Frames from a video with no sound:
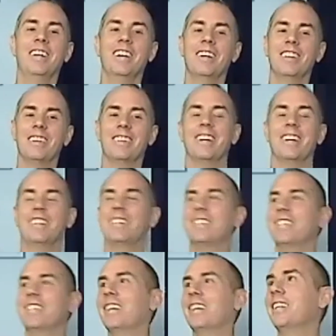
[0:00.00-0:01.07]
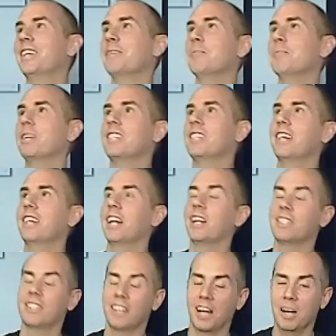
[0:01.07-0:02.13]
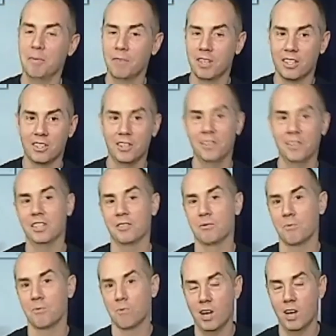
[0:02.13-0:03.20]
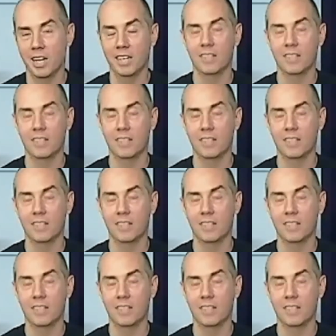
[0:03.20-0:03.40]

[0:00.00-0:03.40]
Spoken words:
not that anybody said that. I was like, I'm going to do this right.